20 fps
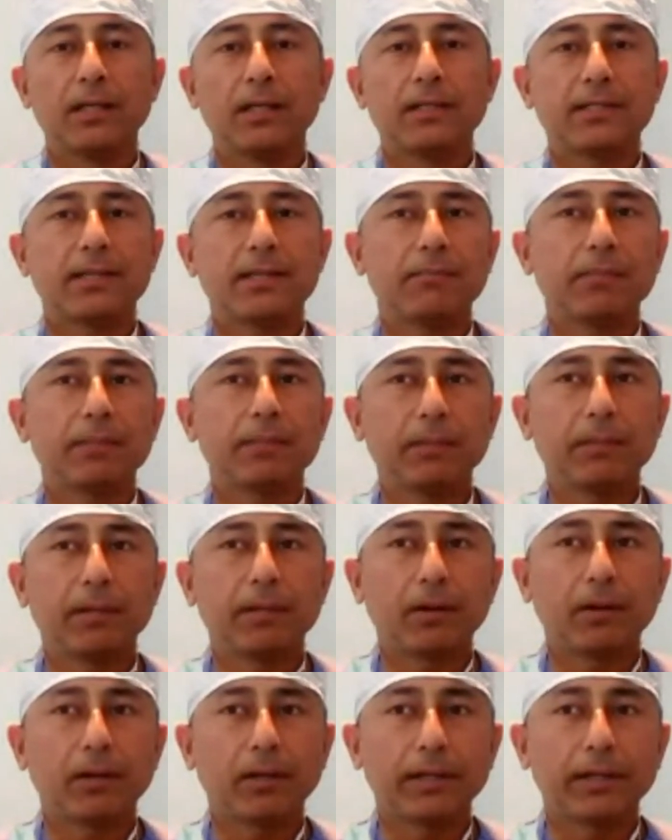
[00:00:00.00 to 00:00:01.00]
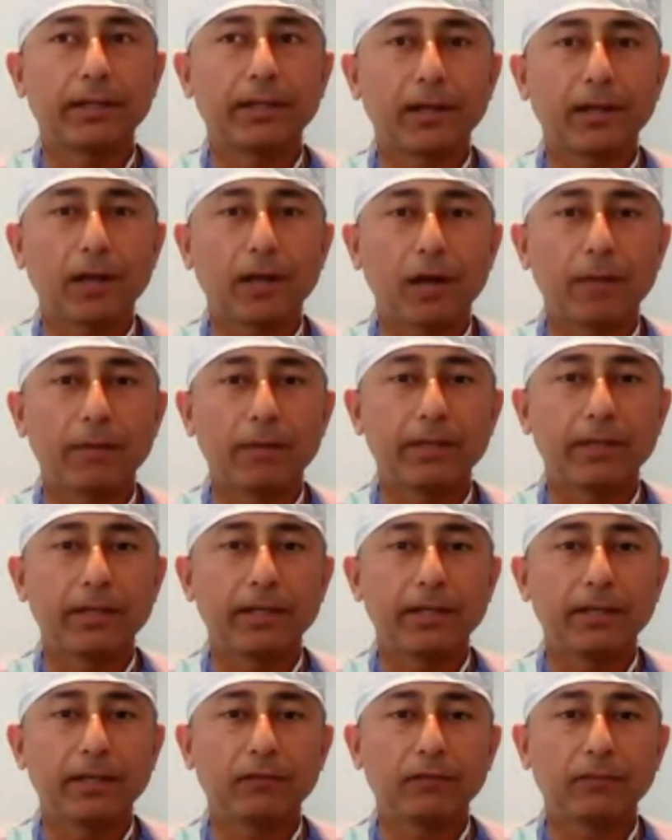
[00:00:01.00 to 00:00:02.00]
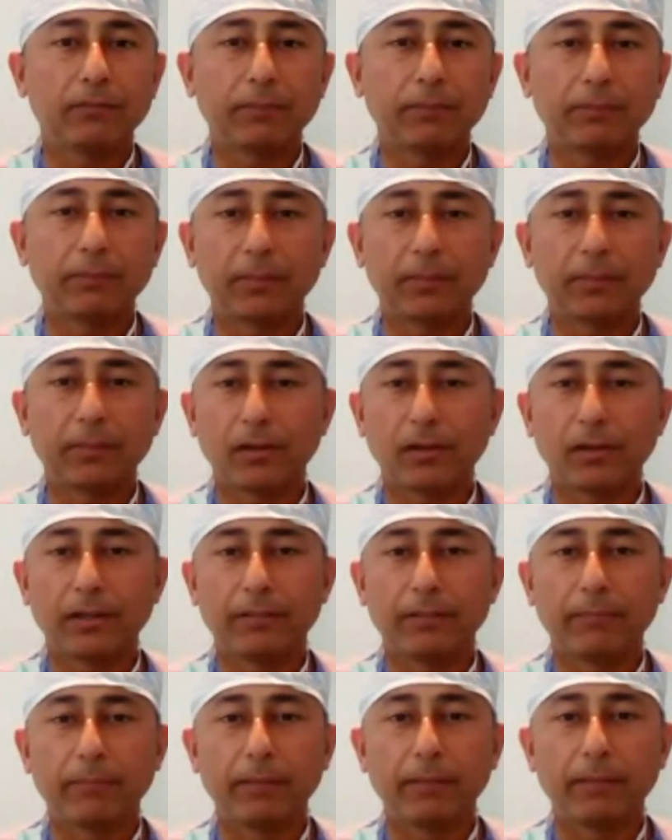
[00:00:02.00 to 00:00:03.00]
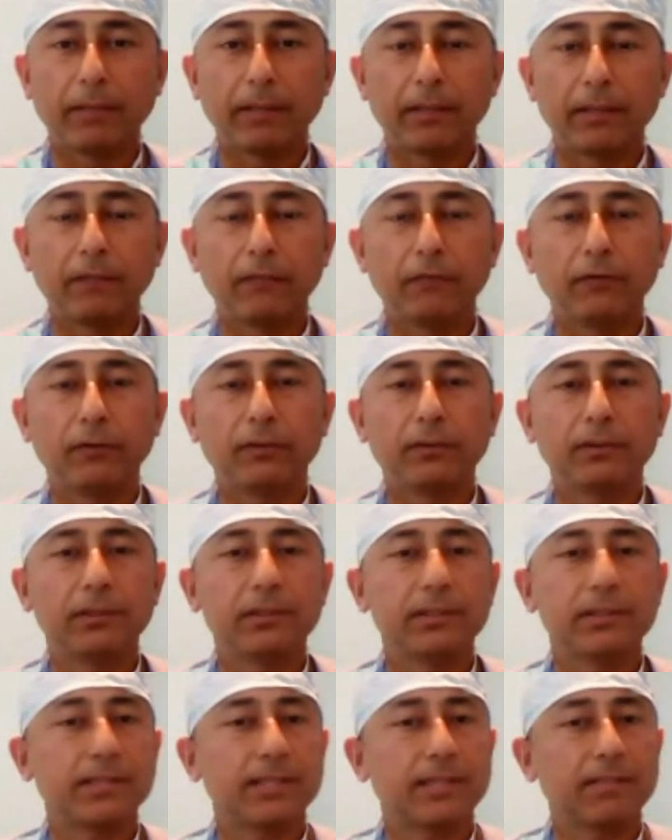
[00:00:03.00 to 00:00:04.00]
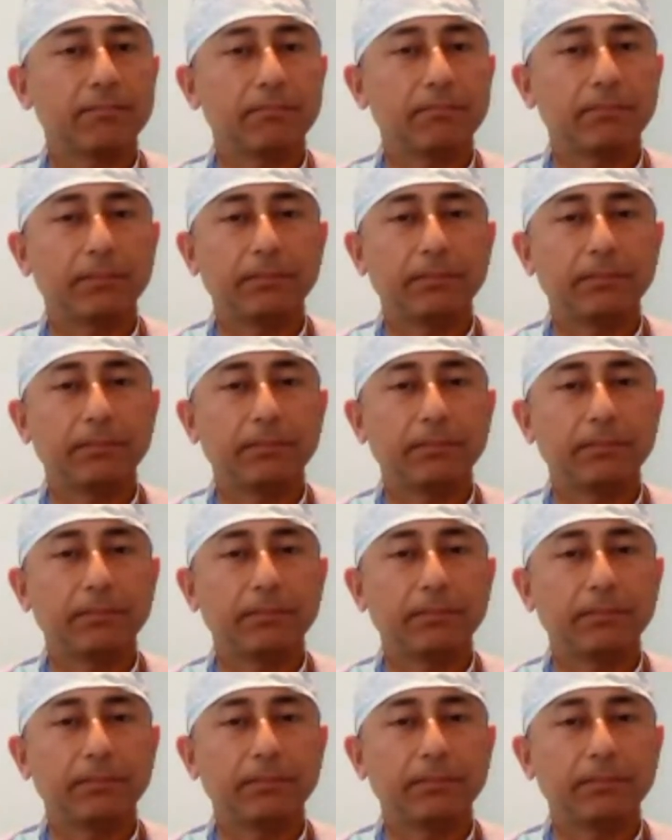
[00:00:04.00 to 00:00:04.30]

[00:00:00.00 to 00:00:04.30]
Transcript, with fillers: Some people call it accommodative, some people call it multifocal, some